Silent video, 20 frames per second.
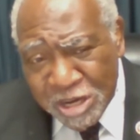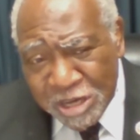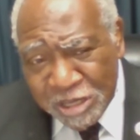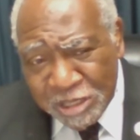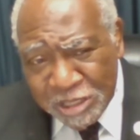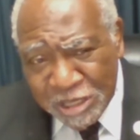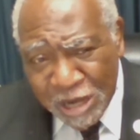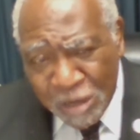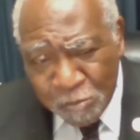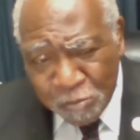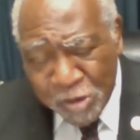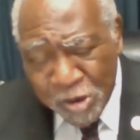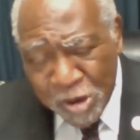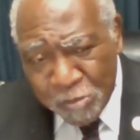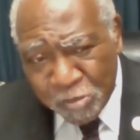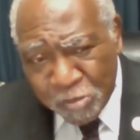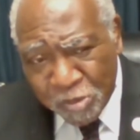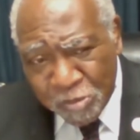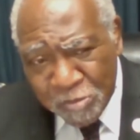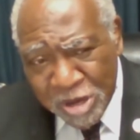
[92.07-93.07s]
Some
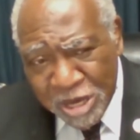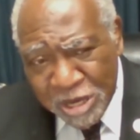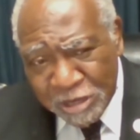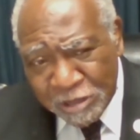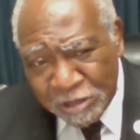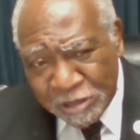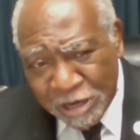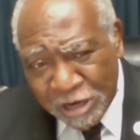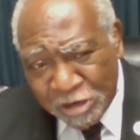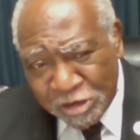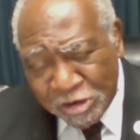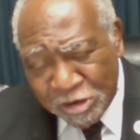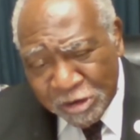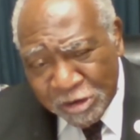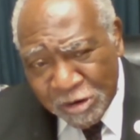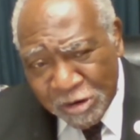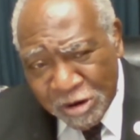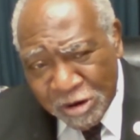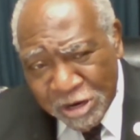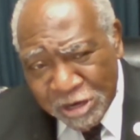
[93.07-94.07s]
people means that you're
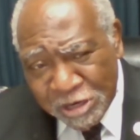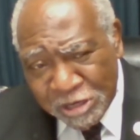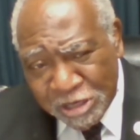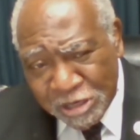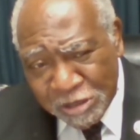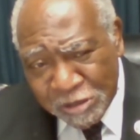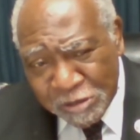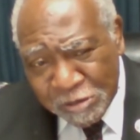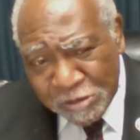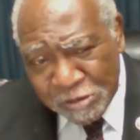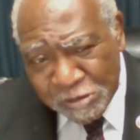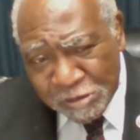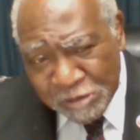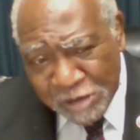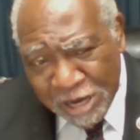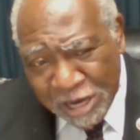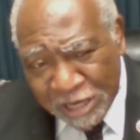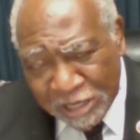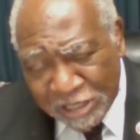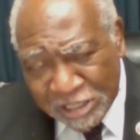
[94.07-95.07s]
going to
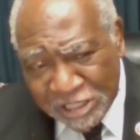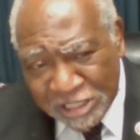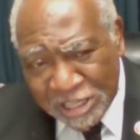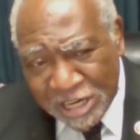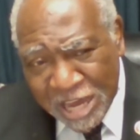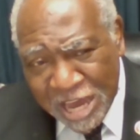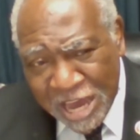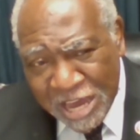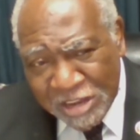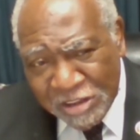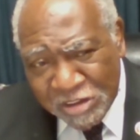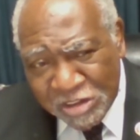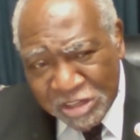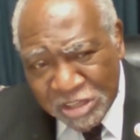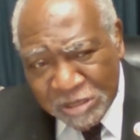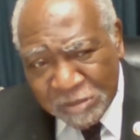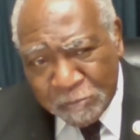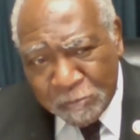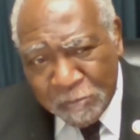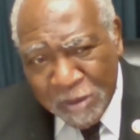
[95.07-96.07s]
extend
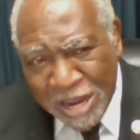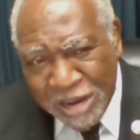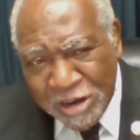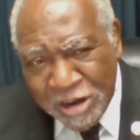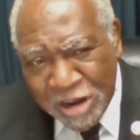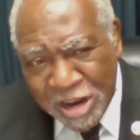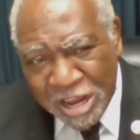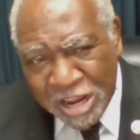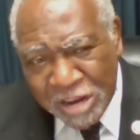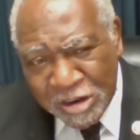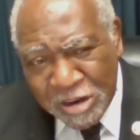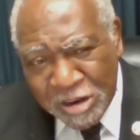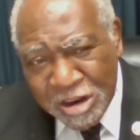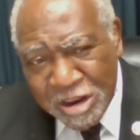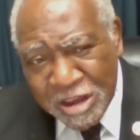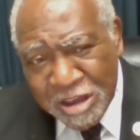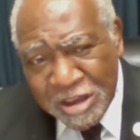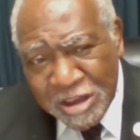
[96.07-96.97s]
spending.